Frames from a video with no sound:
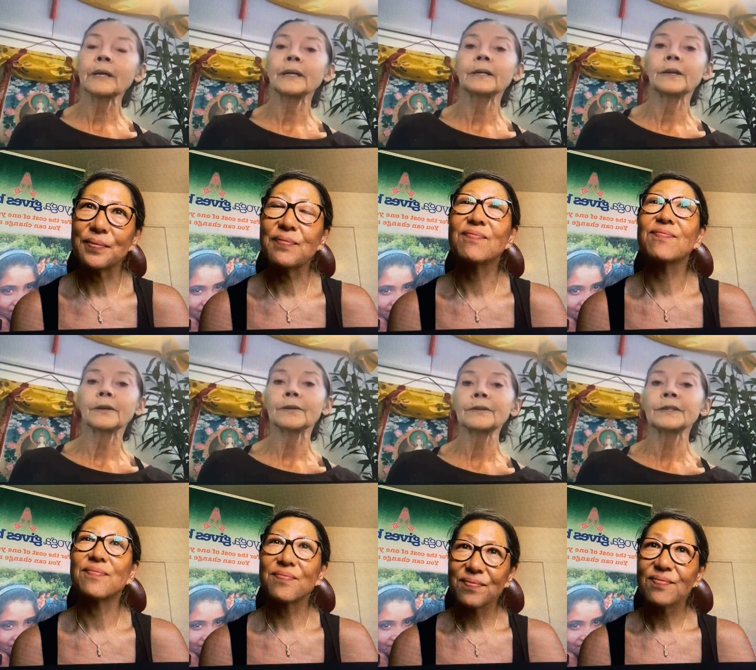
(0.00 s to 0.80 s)
Speaker 1: for many
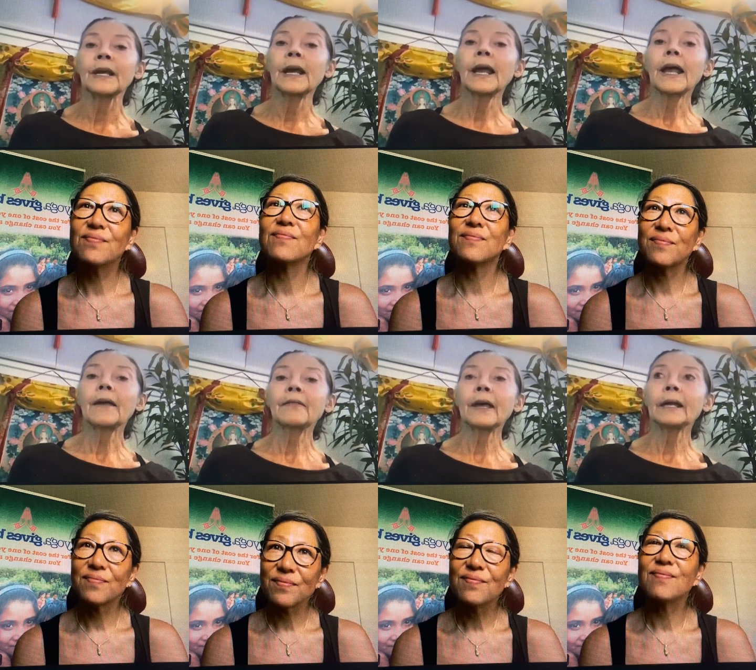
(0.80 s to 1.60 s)
years,
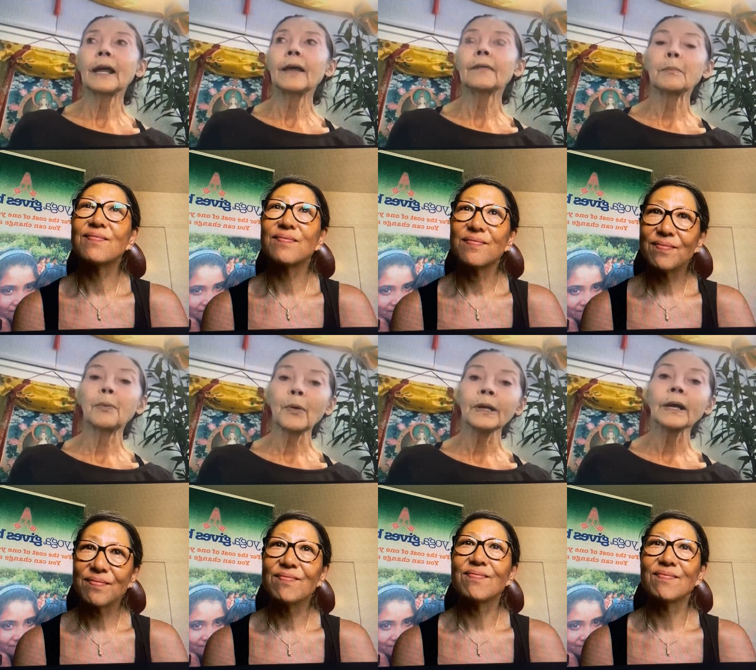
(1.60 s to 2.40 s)
and then at the
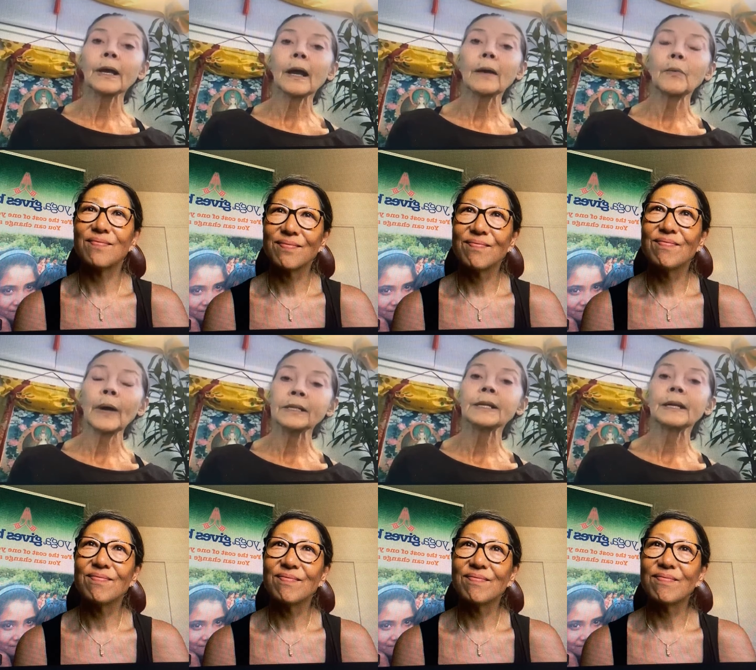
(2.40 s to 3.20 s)
point I
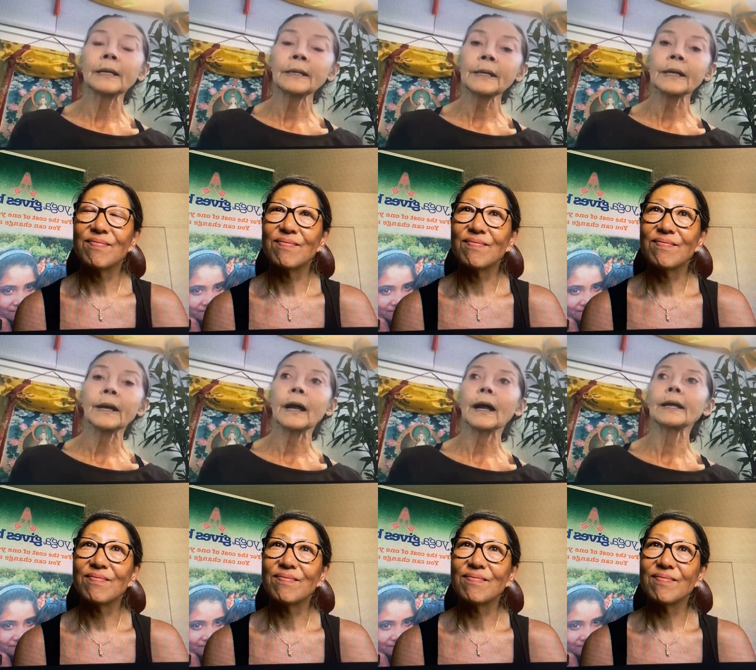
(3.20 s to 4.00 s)
went to
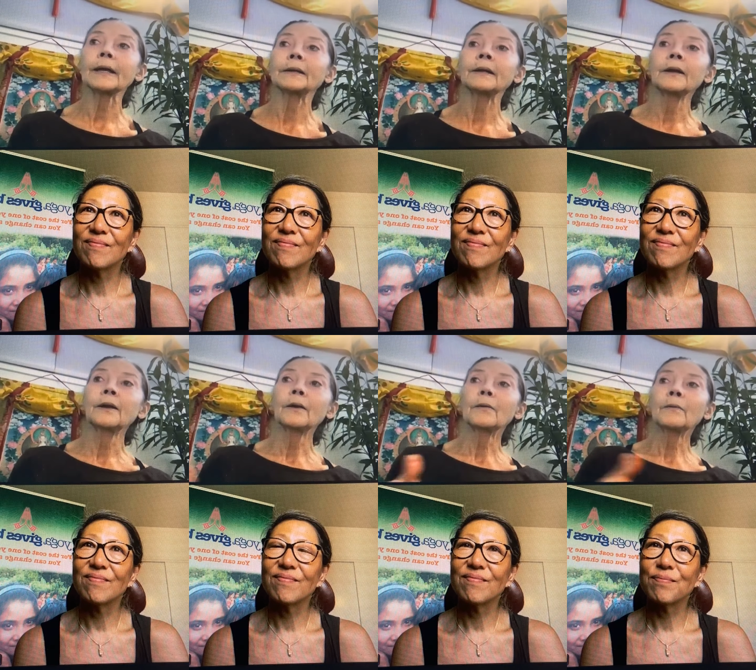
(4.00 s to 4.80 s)
India, I had
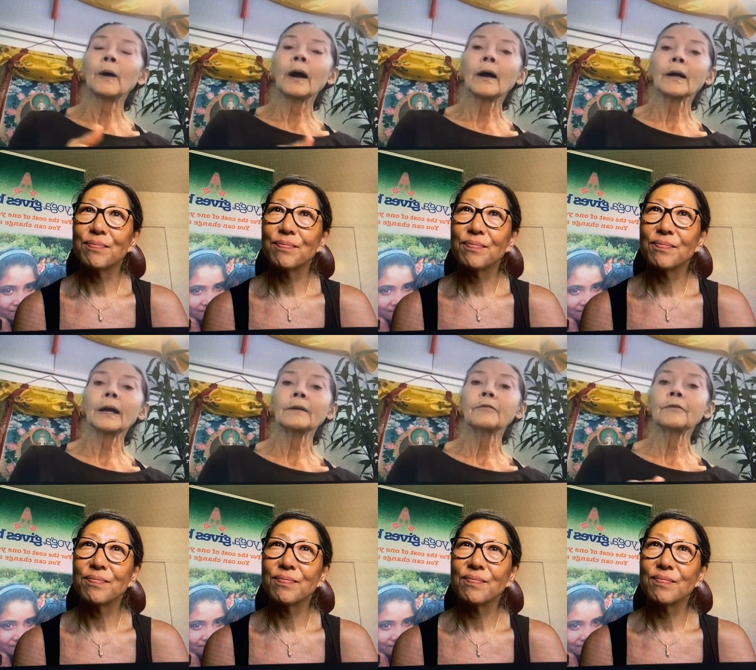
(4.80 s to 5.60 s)
uh,
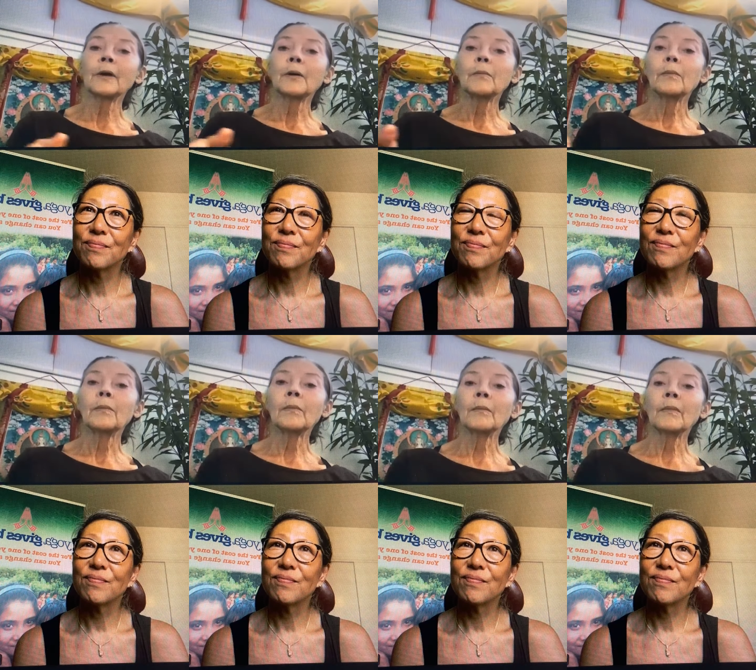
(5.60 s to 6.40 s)
kind of
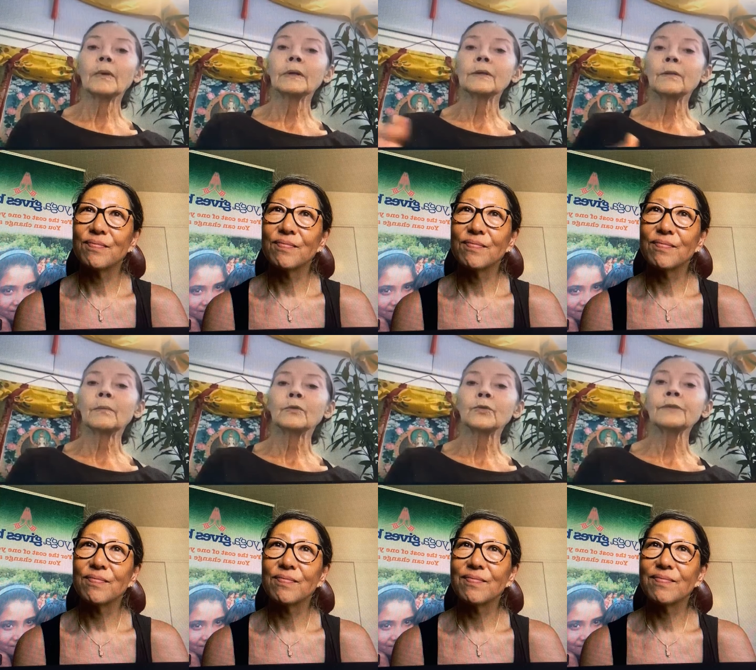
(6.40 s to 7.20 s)

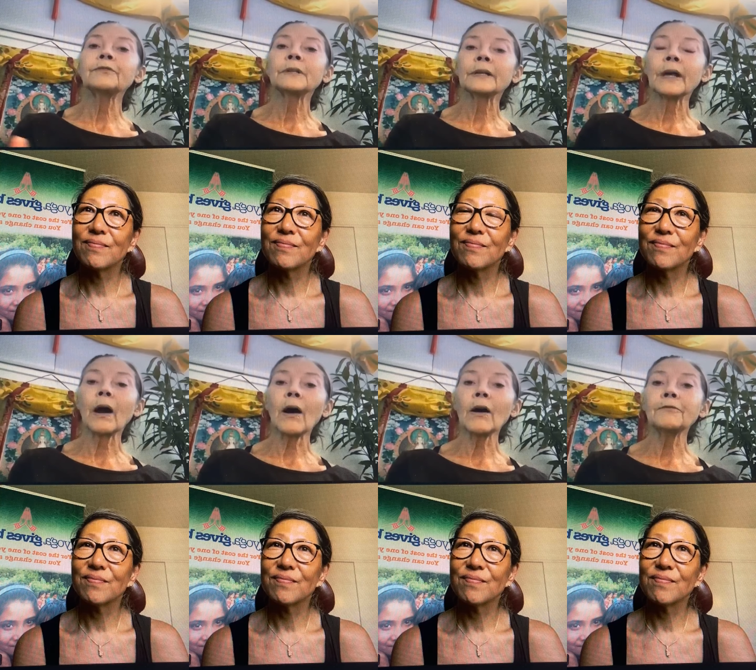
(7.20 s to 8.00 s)
drifted
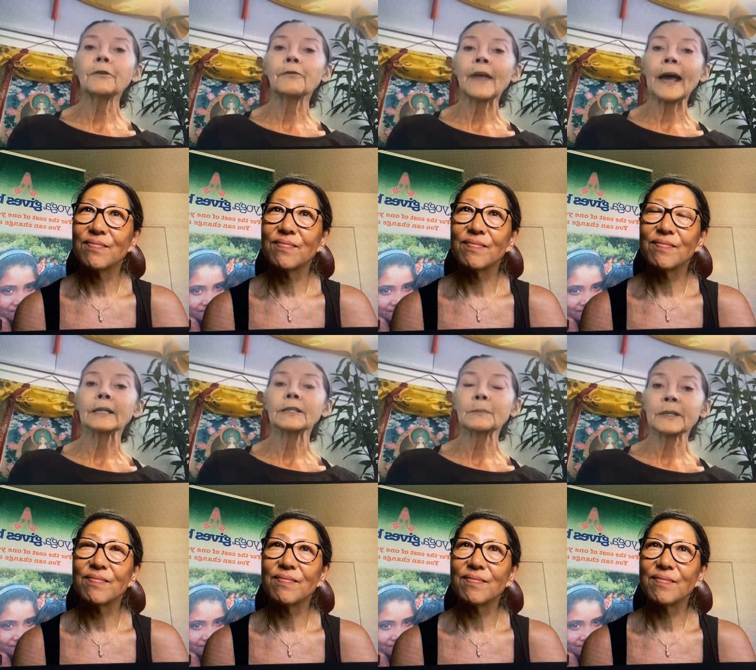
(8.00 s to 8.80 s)
off of
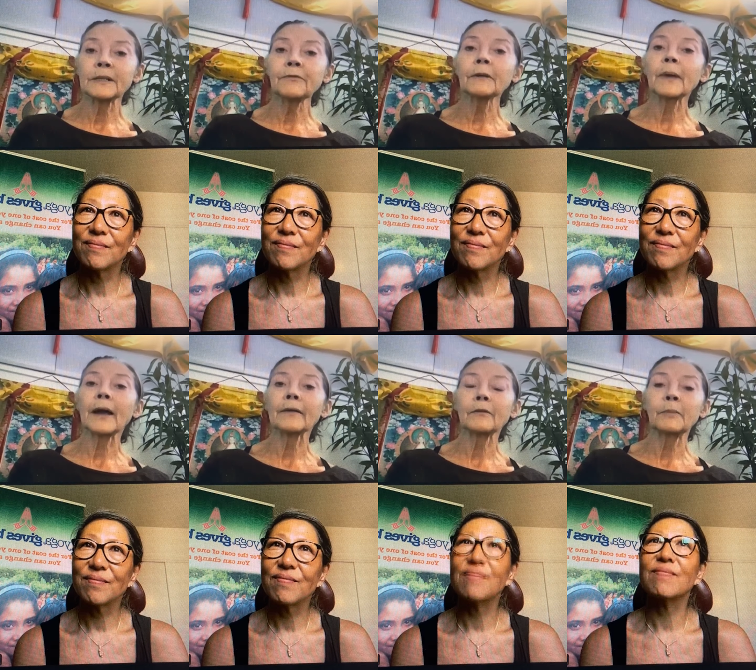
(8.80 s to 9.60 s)
that specific
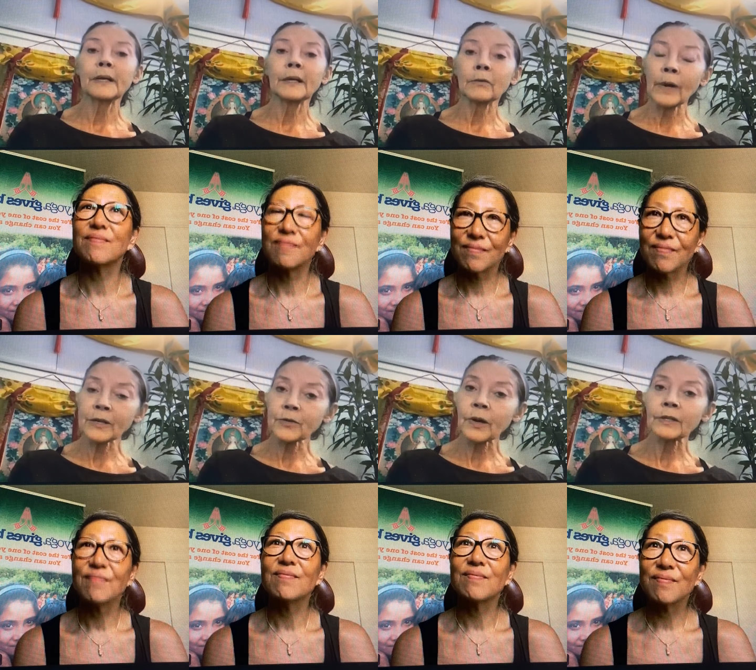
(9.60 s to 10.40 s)
path of being a
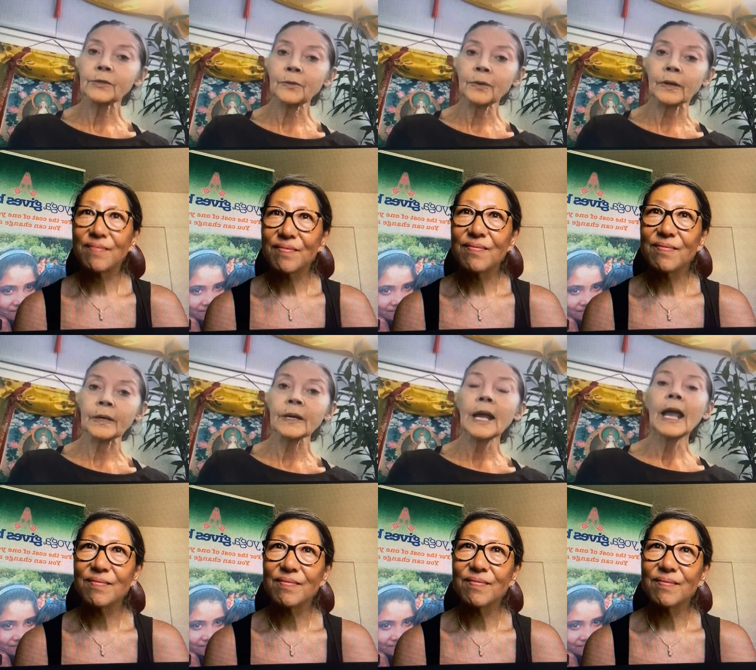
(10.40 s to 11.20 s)

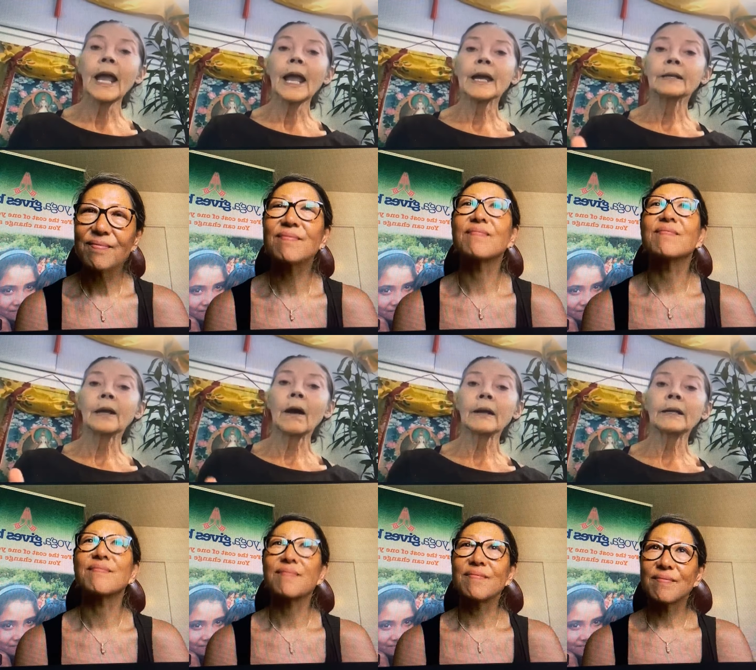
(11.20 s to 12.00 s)
restaurateur and
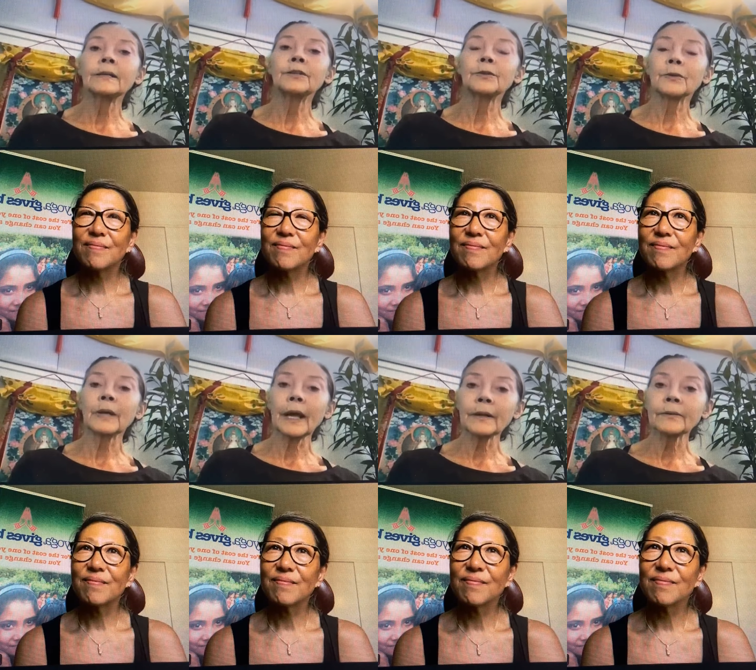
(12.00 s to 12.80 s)
gone into
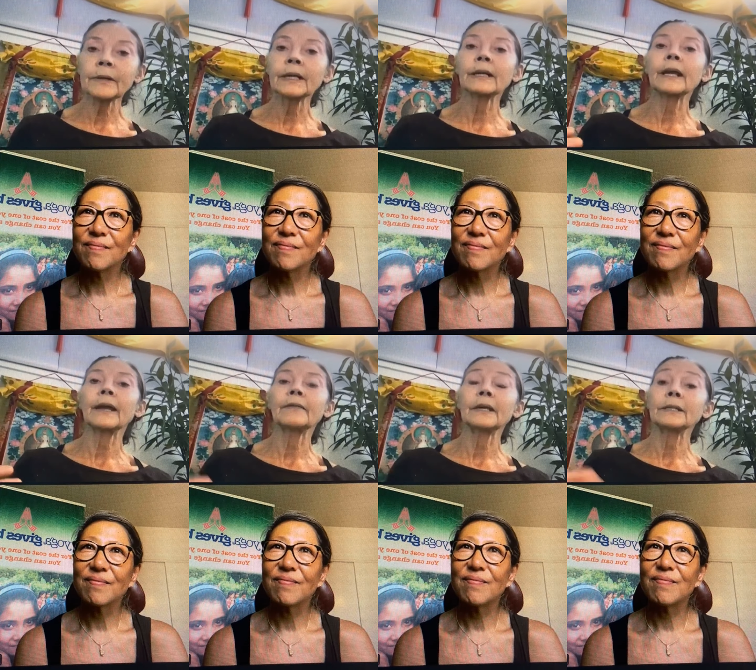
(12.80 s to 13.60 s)
catering
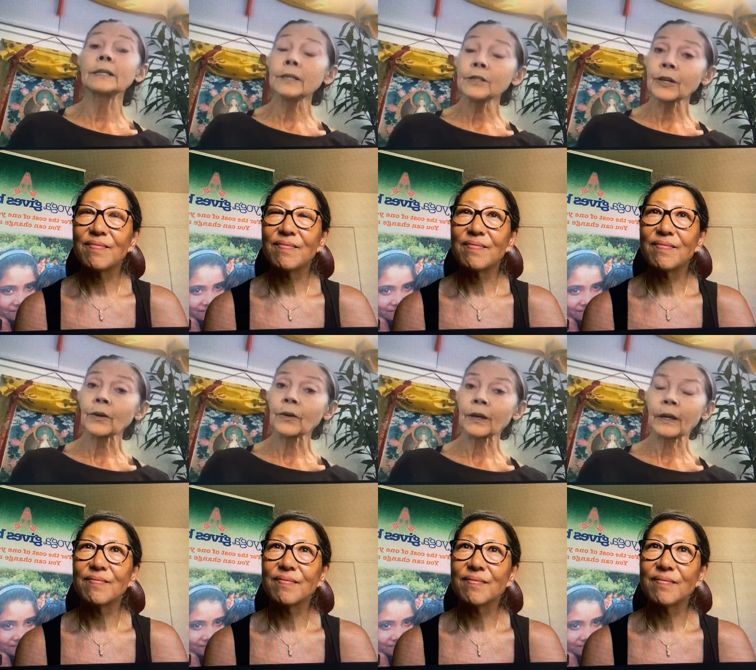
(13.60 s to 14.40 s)
and then
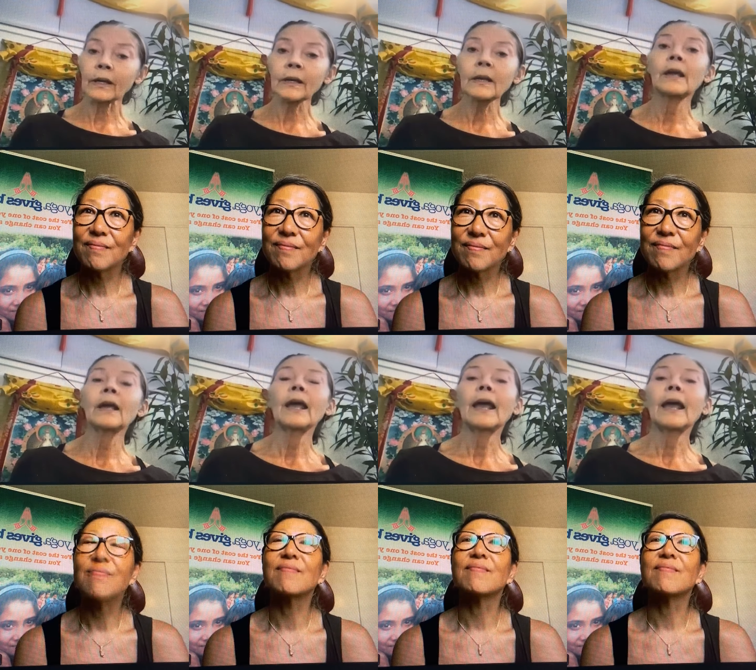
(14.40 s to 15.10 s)
teaching cooking